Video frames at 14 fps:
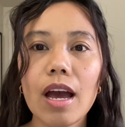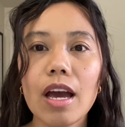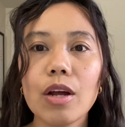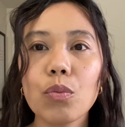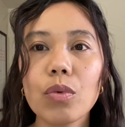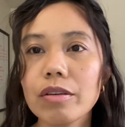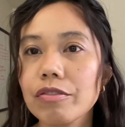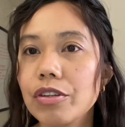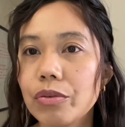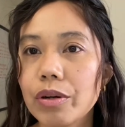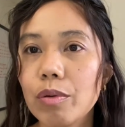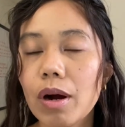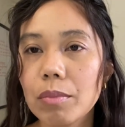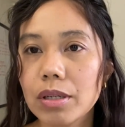and one of the
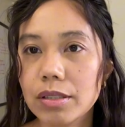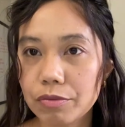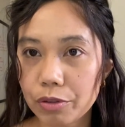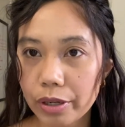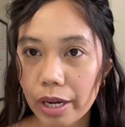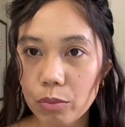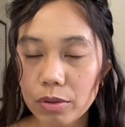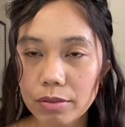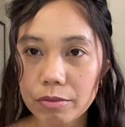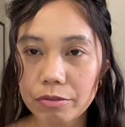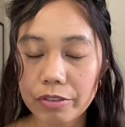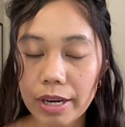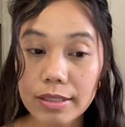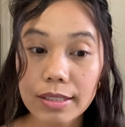requirements for K1
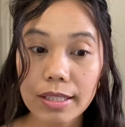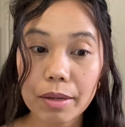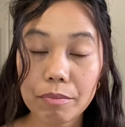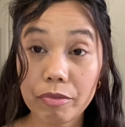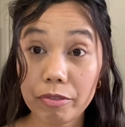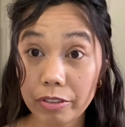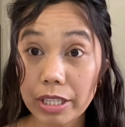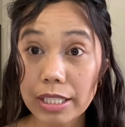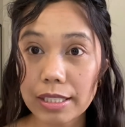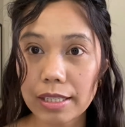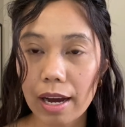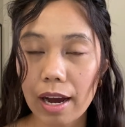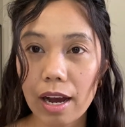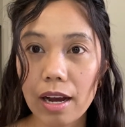fiancé
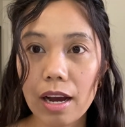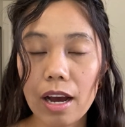visa,